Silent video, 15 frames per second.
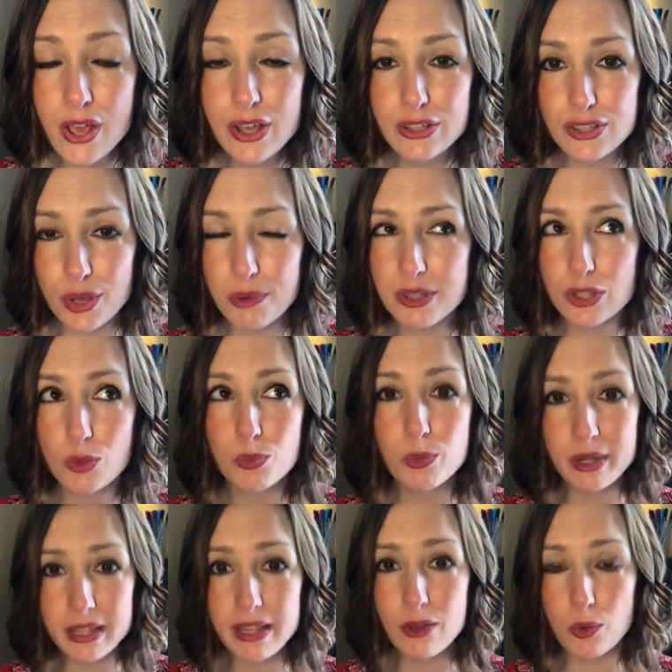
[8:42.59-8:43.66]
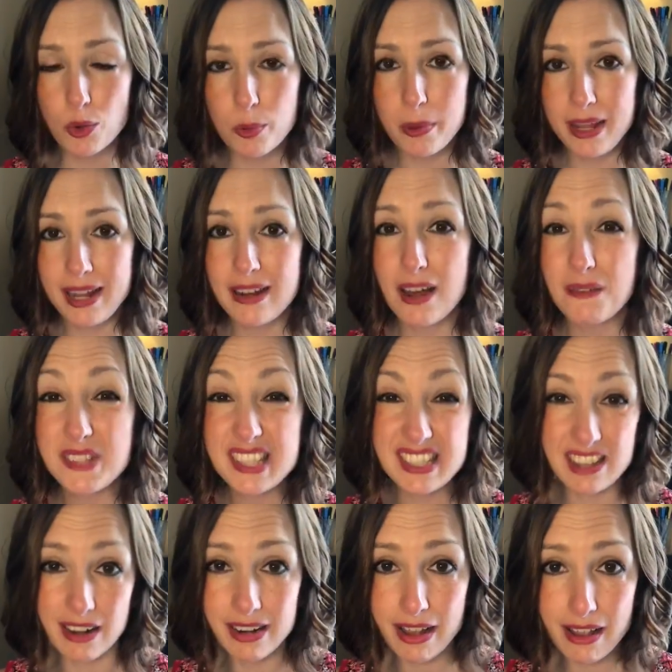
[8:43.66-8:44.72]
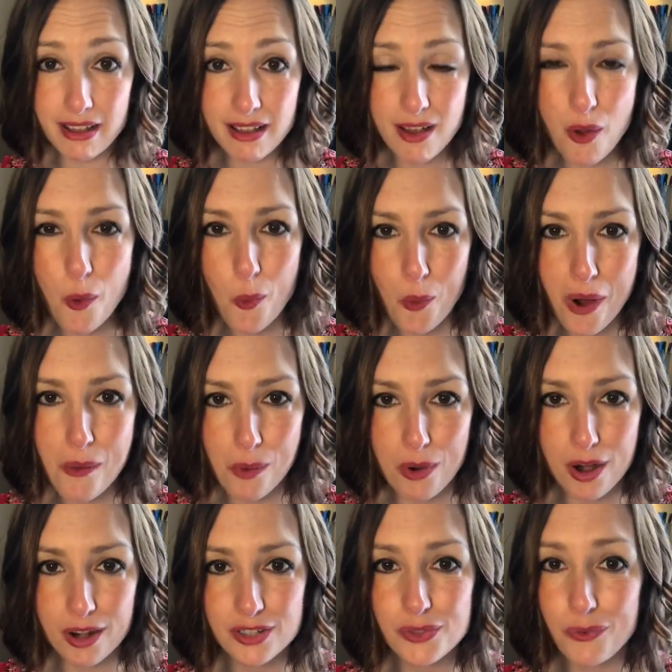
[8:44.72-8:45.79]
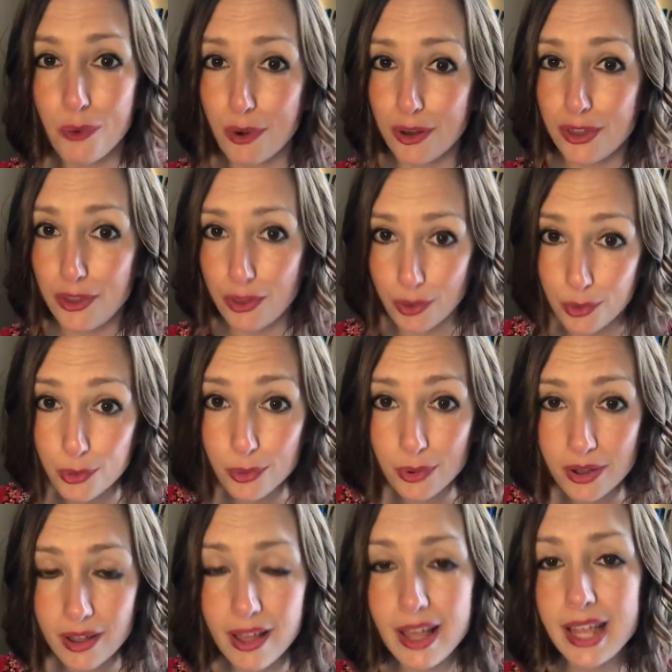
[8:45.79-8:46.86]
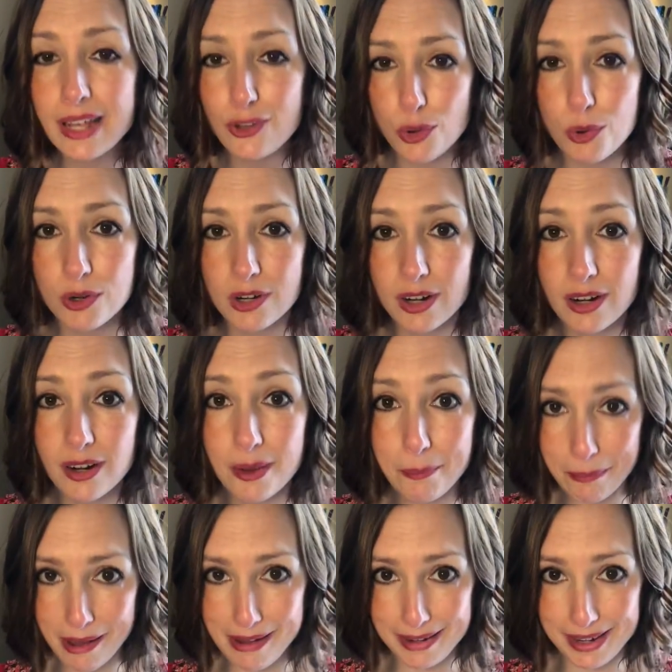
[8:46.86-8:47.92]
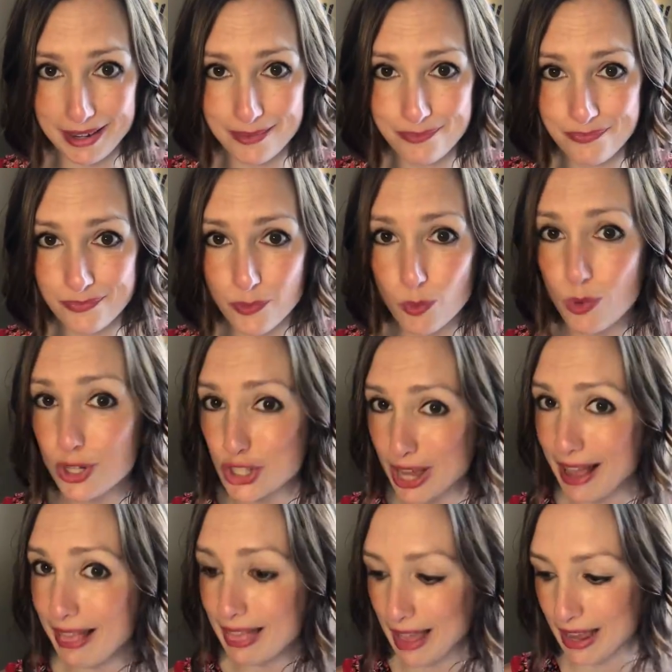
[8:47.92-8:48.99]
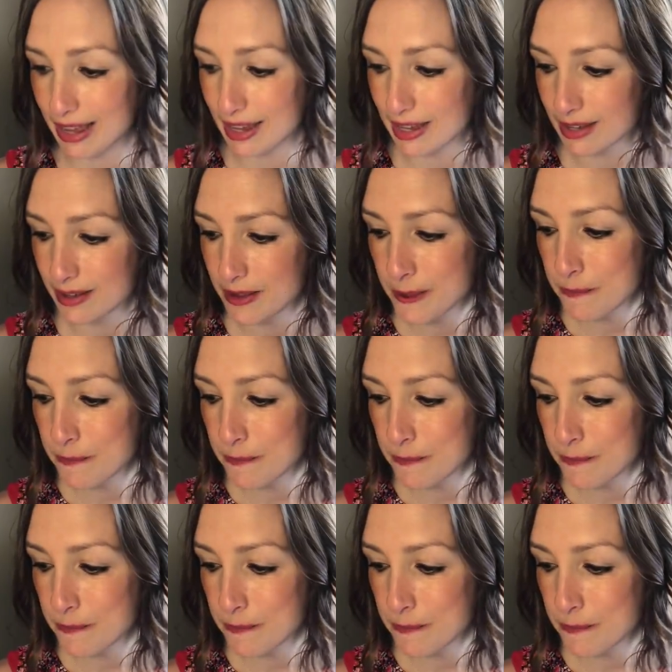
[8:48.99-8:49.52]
So it's a really cool plan of studying what works for you and your body, which I like.